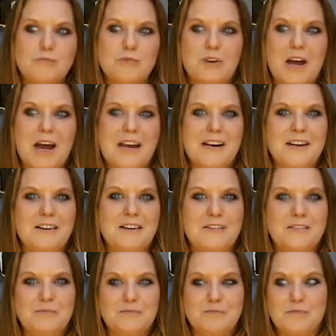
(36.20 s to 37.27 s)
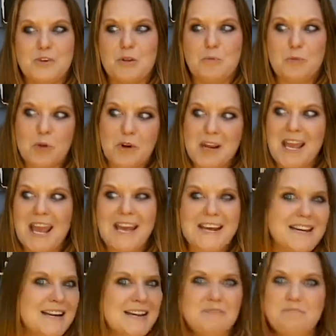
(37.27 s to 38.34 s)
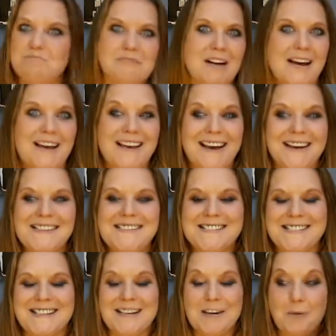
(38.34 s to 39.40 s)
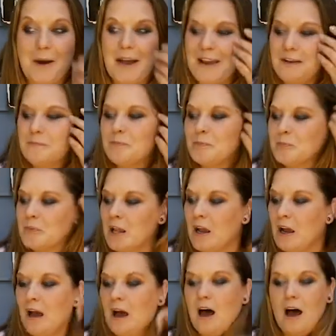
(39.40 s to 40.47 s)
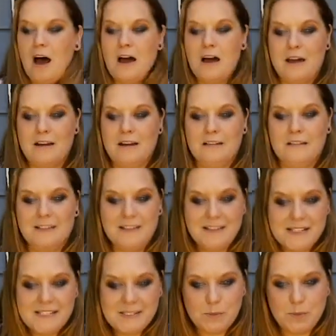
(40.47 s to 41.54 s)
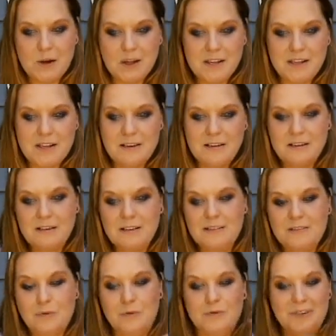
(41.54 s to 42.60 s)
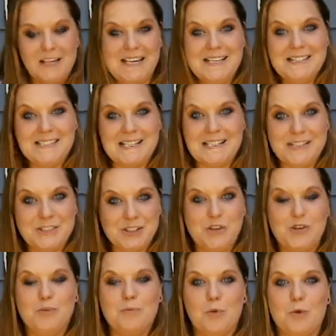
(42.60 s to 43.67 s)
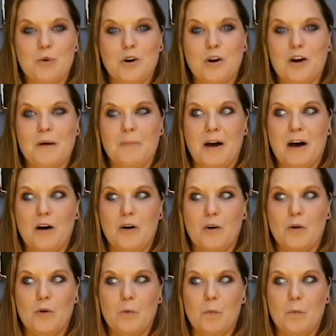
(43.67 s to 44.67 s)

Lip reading: kind of communicating, I guess, in a way. This one leads into more about